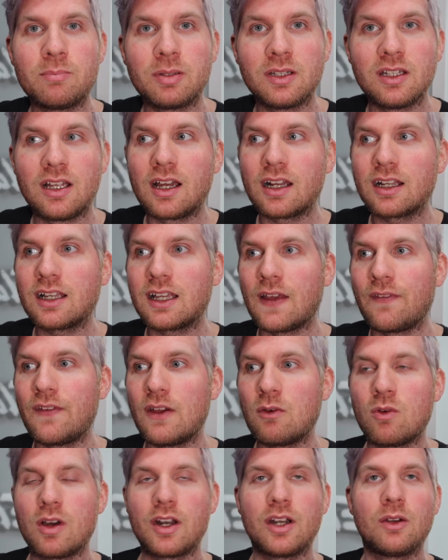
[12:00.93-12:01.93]
pluck and
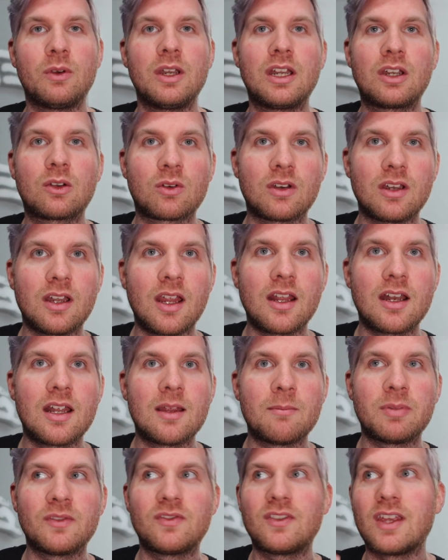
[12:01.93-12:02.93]
then want to recreate
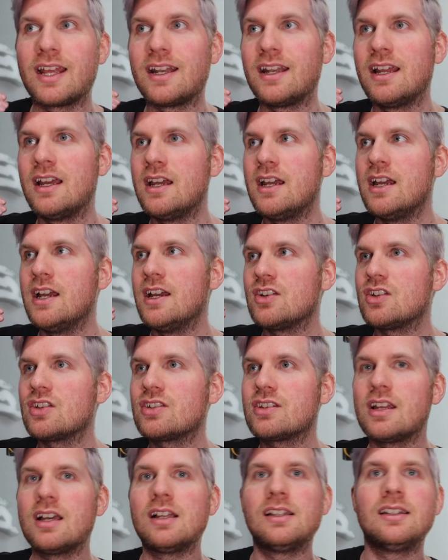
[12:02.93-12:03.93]
it, but then
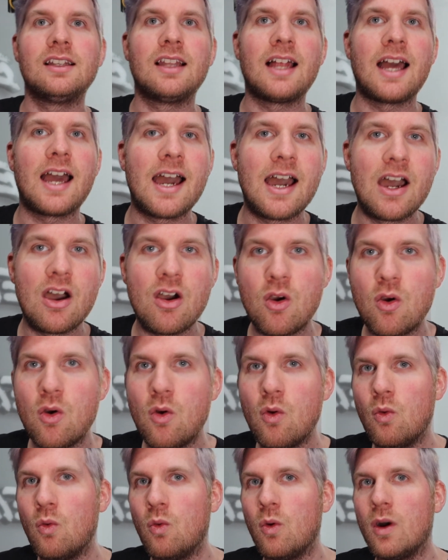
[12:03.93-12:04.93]
just
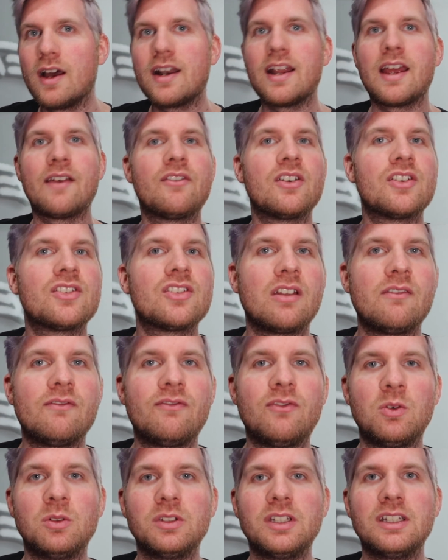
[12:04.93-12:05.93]
allow whatever's
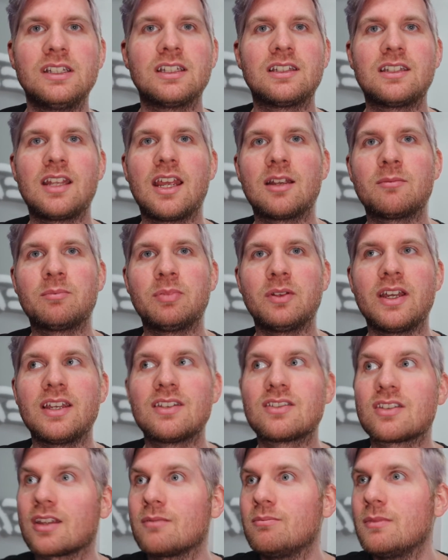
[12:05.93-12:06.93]
unfolding to take
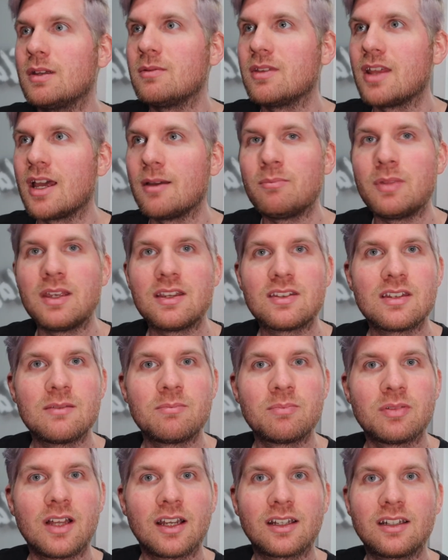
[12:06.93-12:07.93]
place. Like maybe that bassy
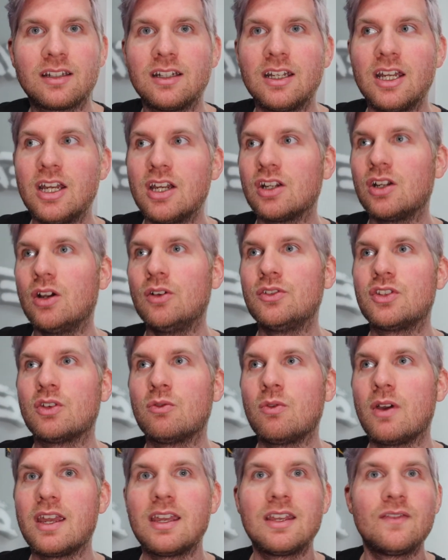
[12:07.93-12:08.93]
pluck goes
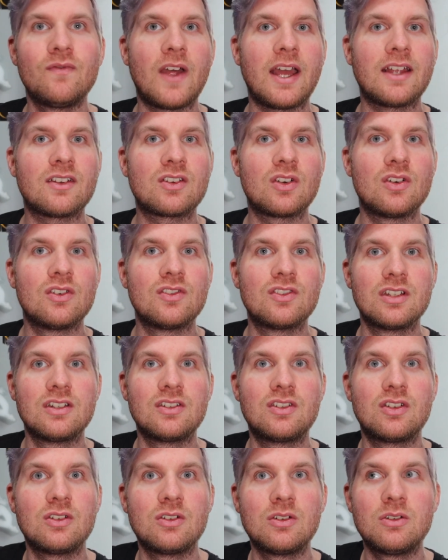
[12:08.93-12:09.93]
away and that turns
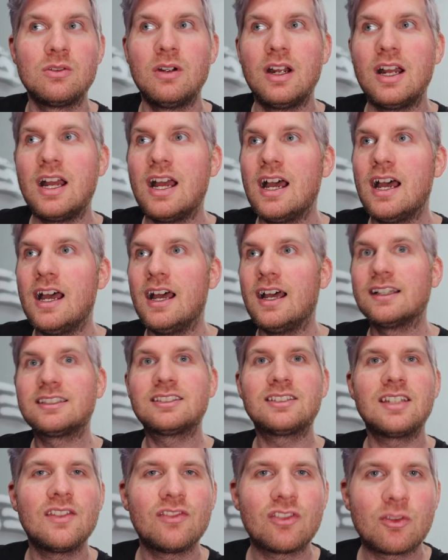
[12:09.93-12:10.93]
into a
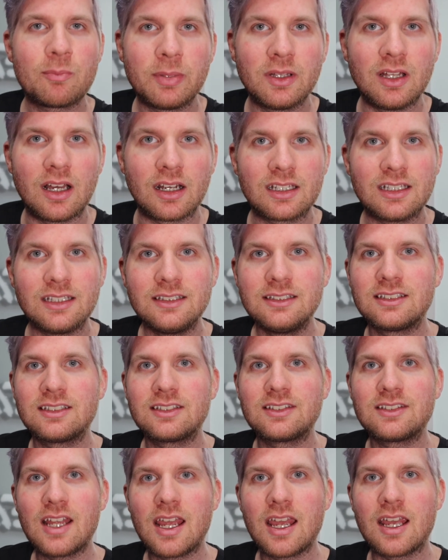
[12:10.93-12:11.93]
synth pluck
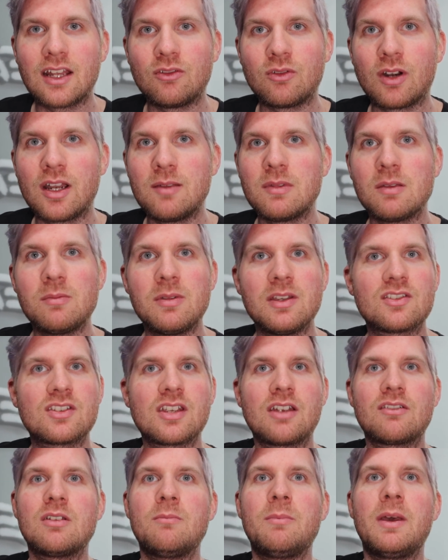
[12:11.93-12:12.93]
instead, right? Maybe it
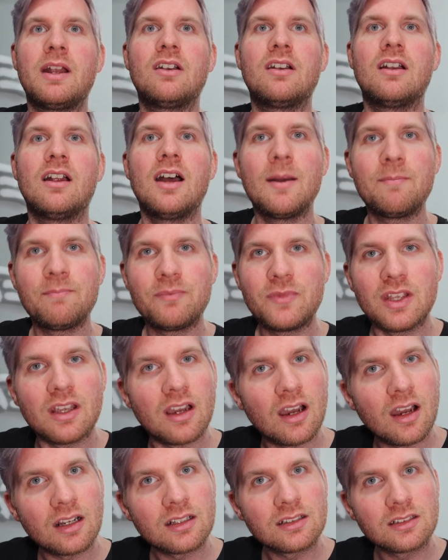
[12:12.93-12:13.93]
sounded better up the
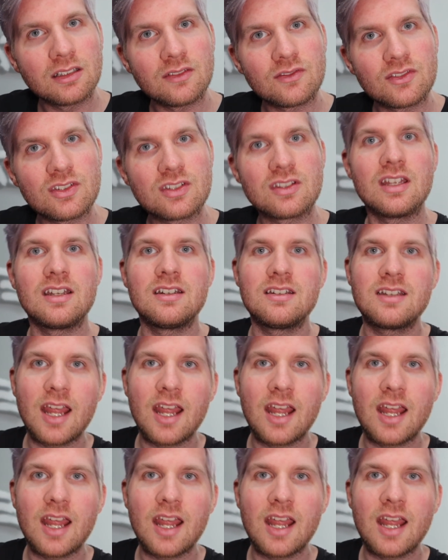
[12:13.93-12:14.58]
octaves than